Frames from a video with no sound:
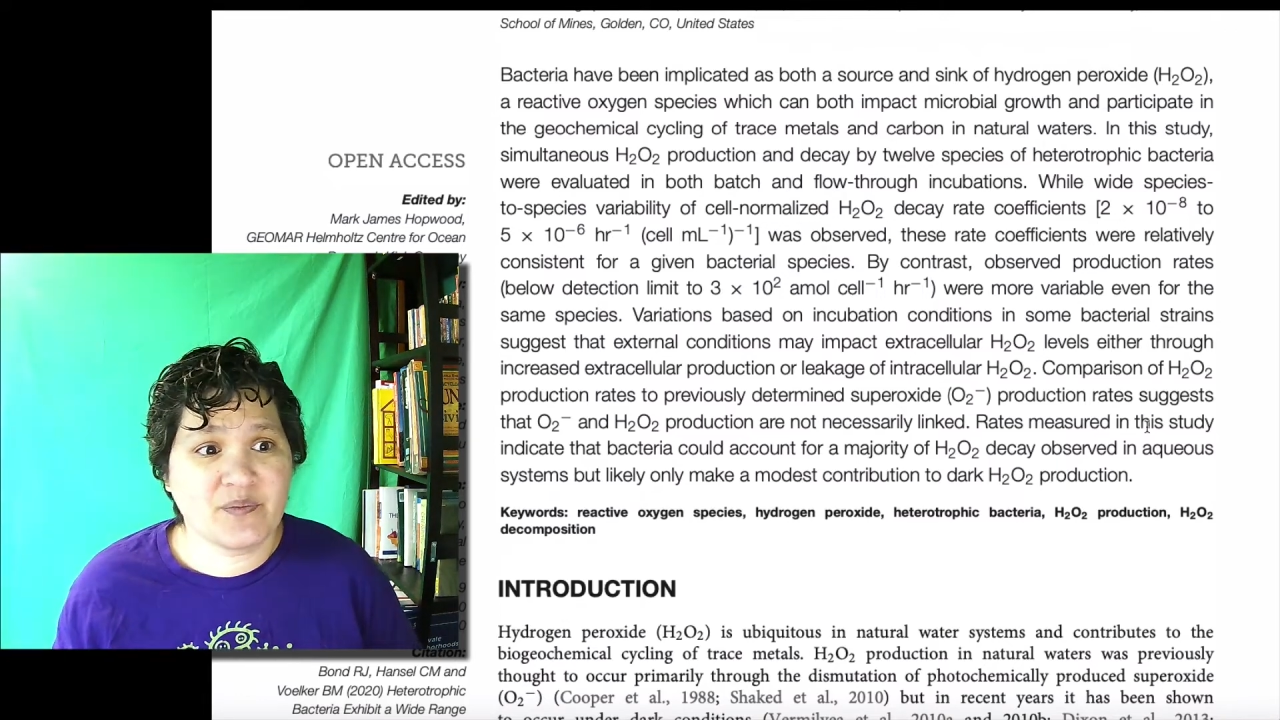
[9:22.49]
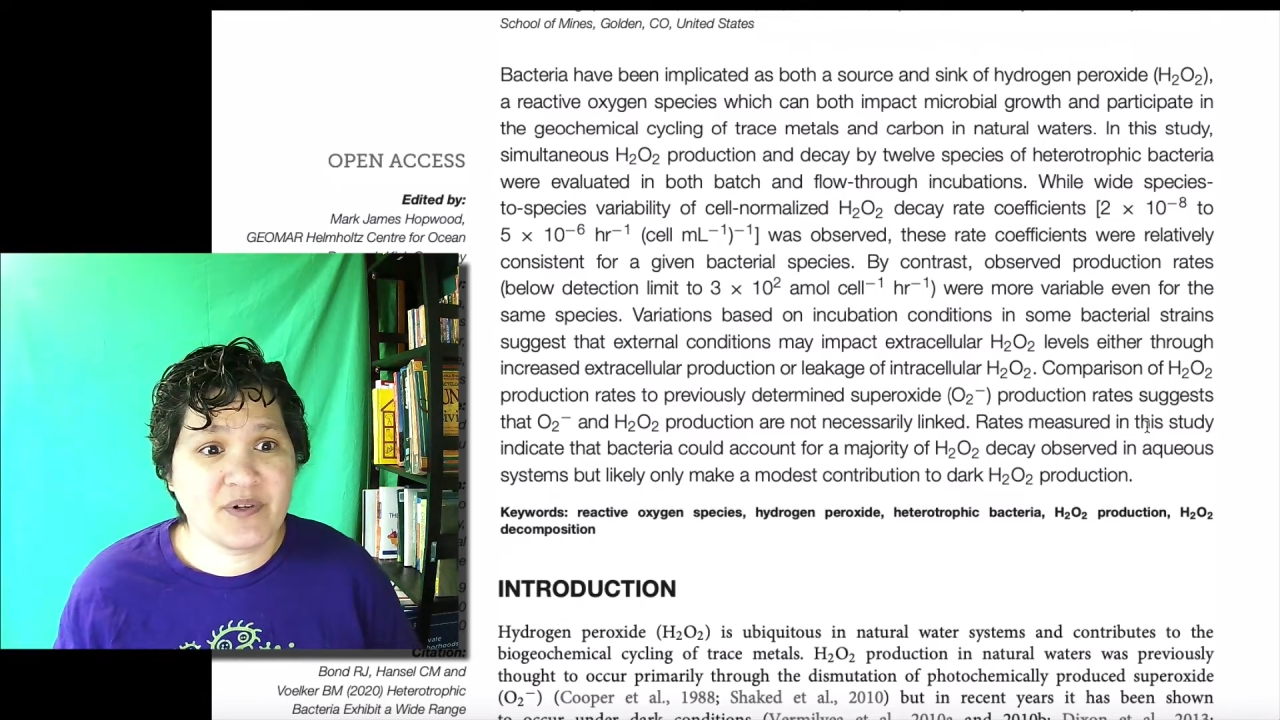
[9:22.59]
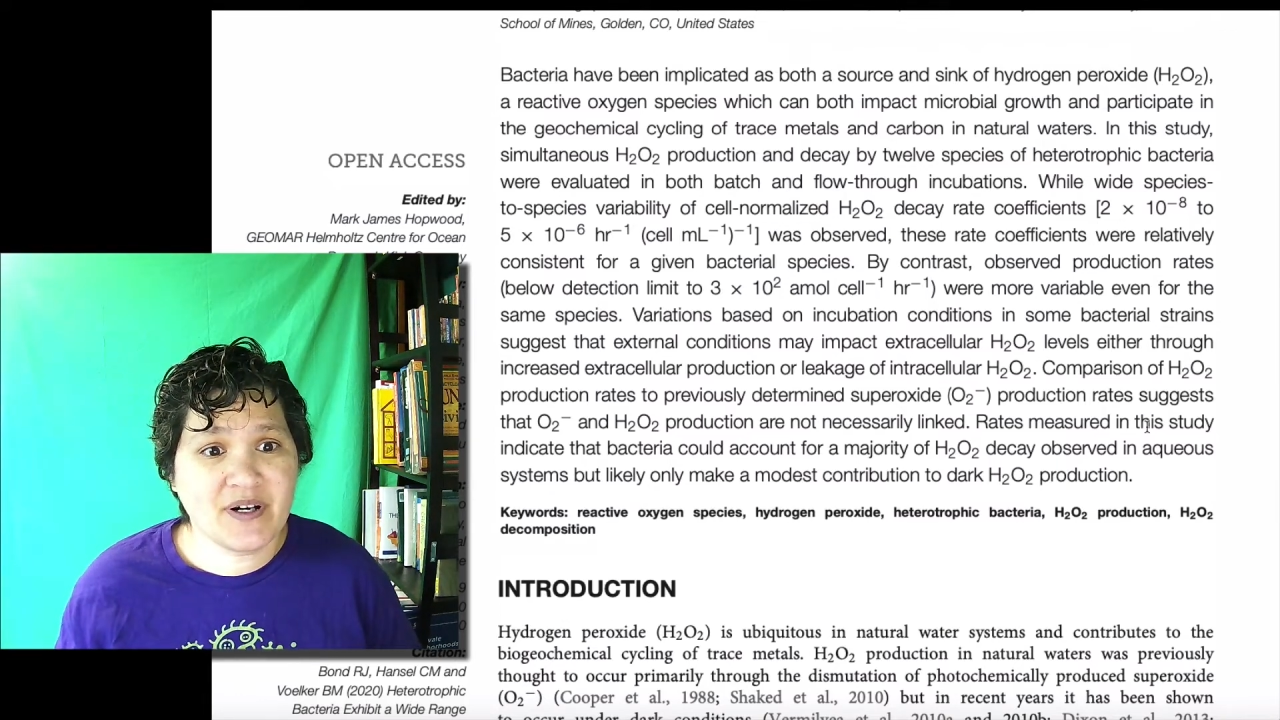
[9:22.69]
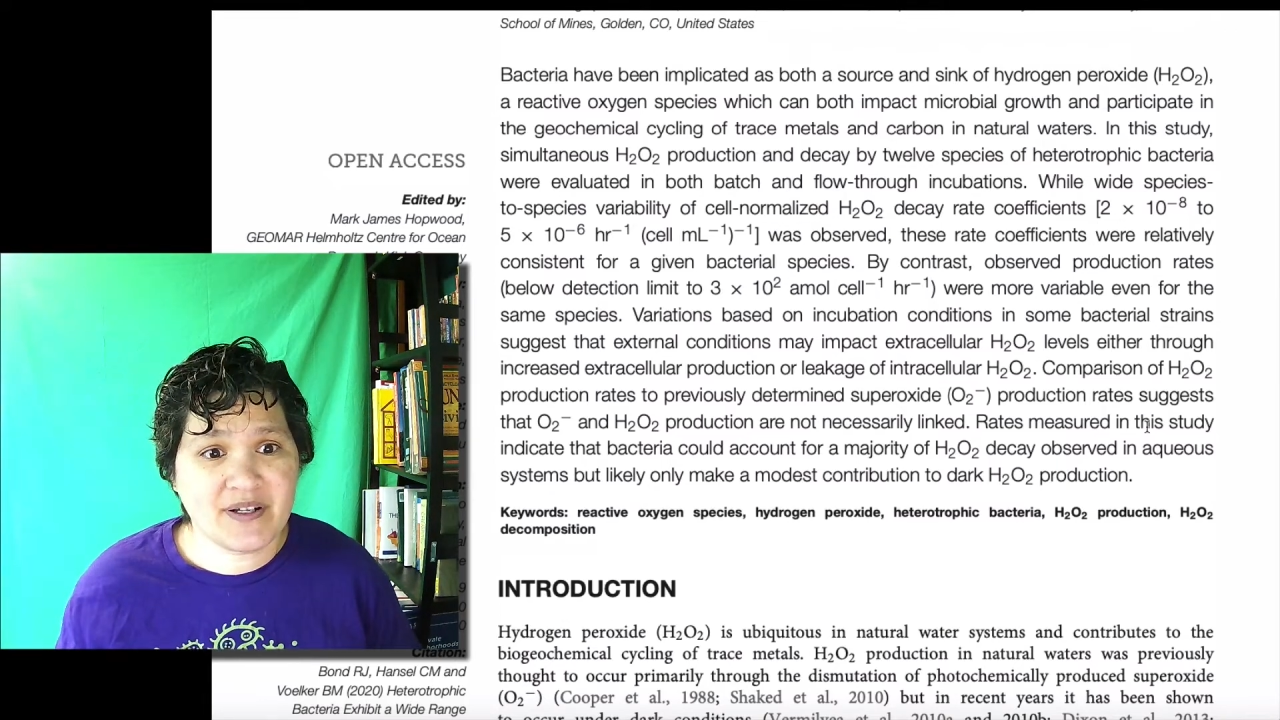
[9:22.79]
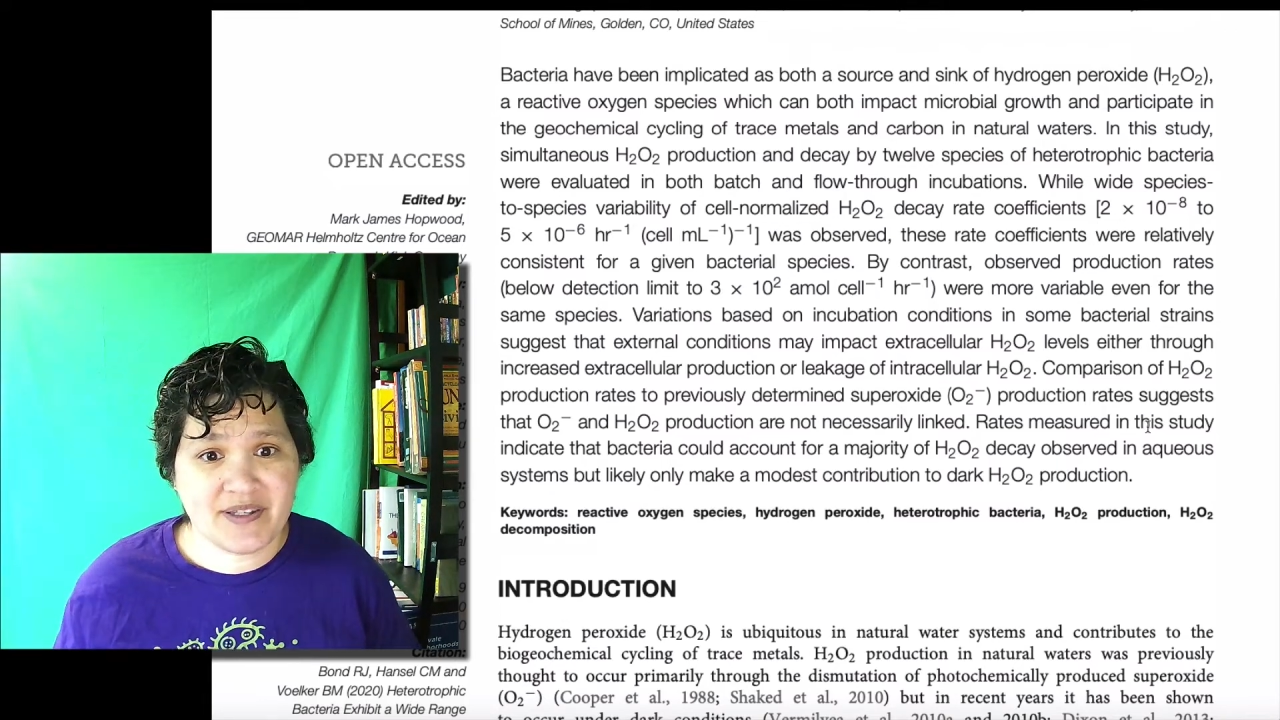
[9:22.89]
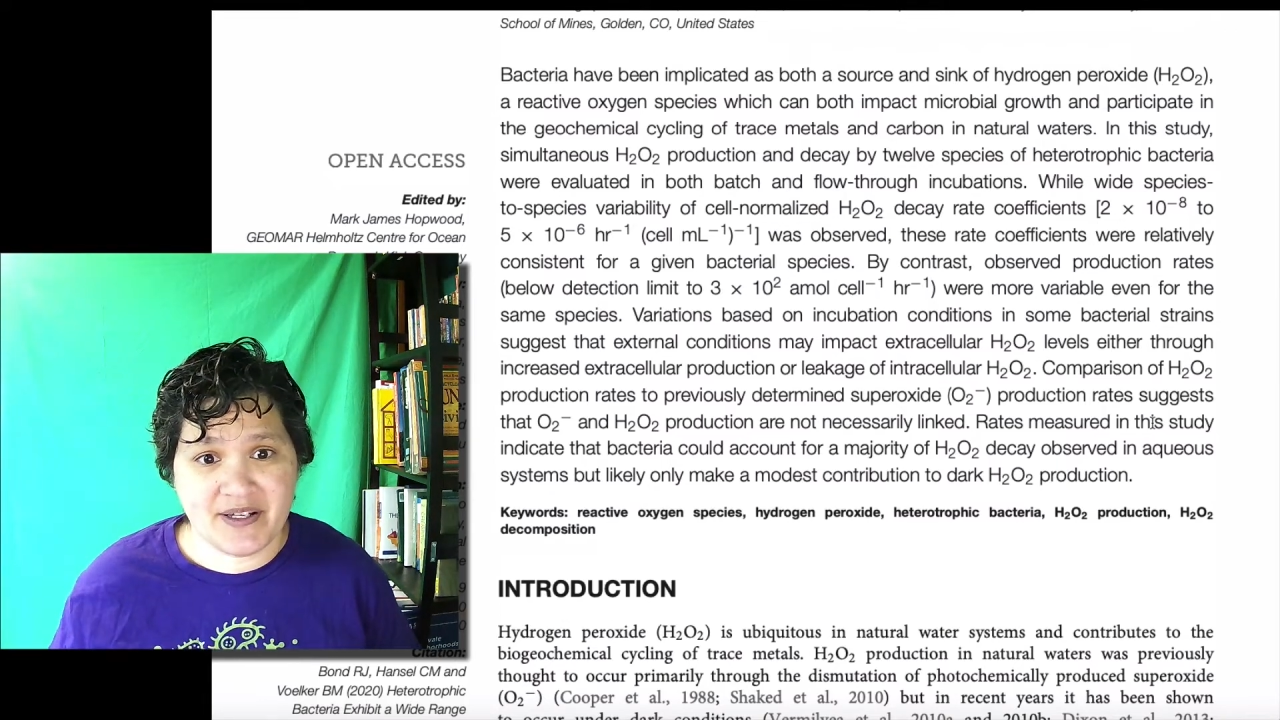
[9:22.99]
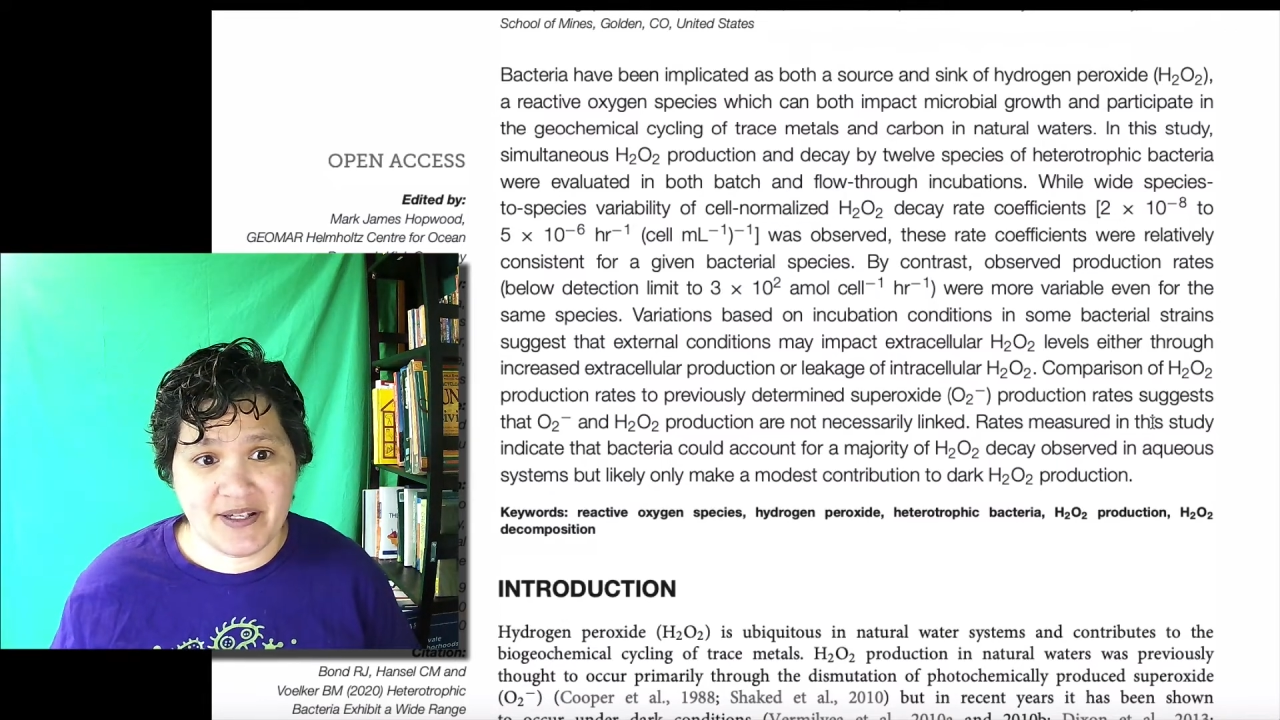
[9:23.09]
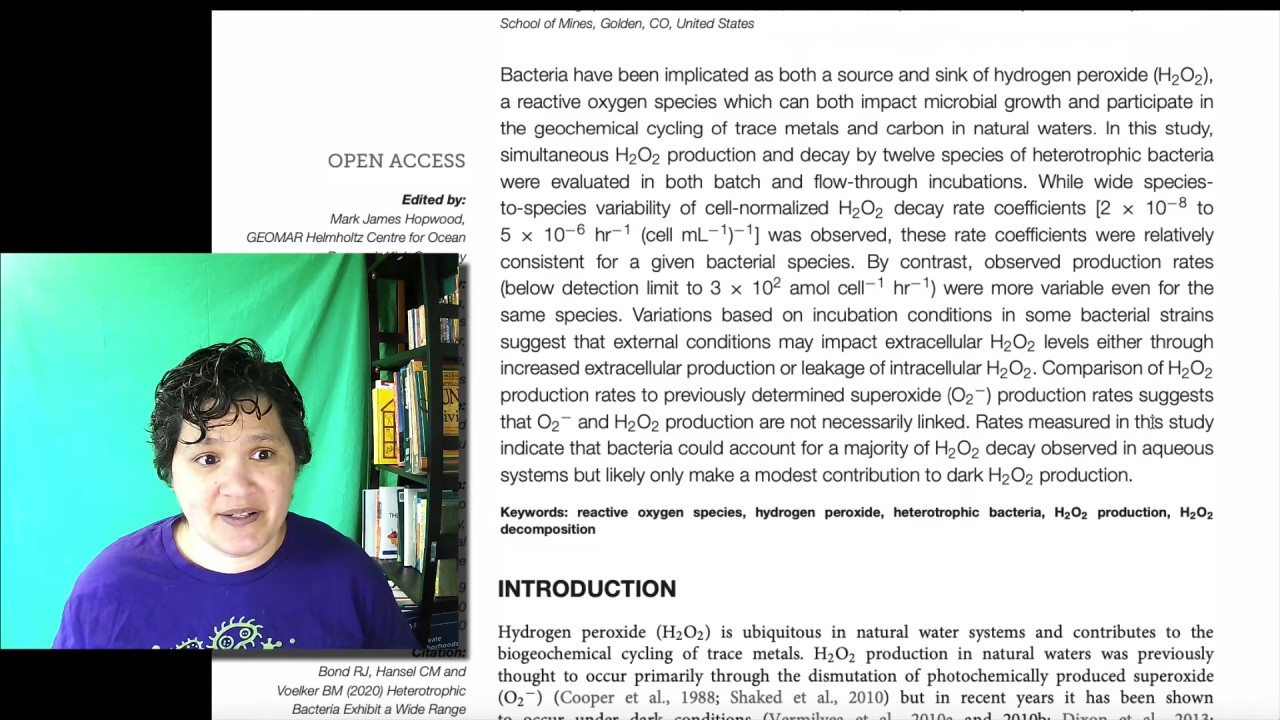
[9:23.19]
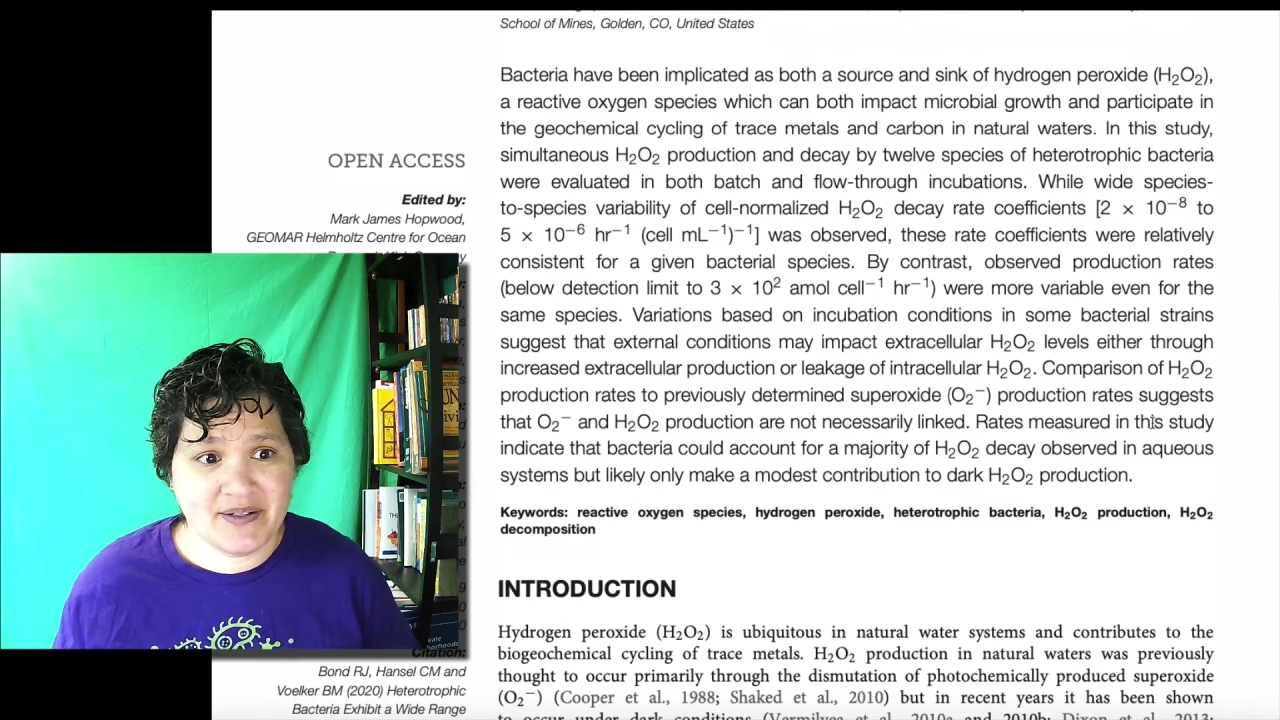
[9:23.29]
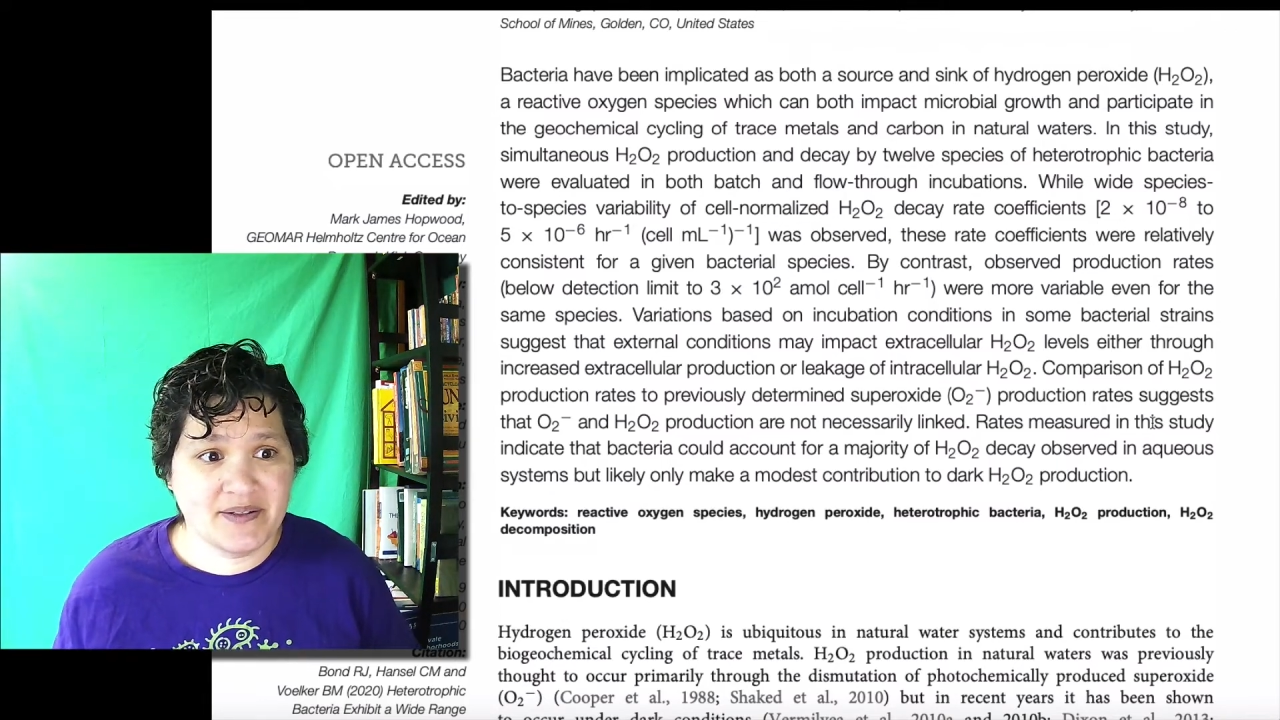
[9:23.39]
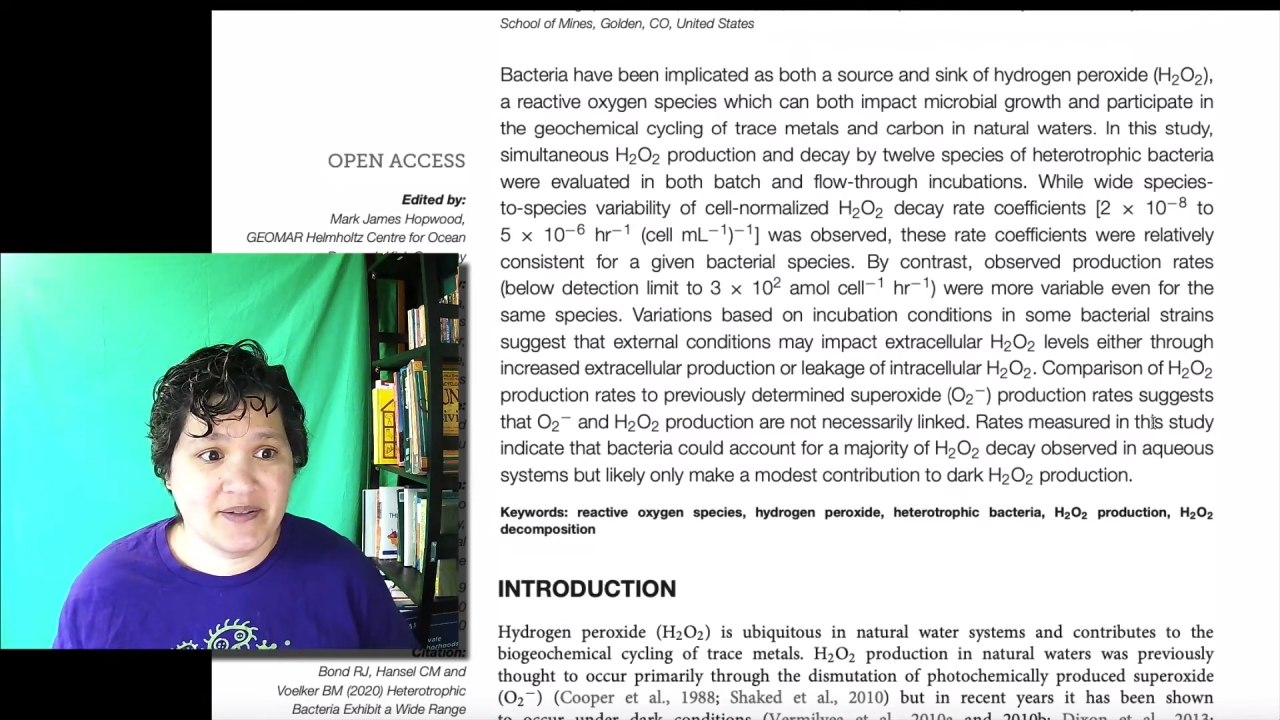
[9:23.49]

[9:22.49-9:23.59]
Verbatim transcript: peroxide.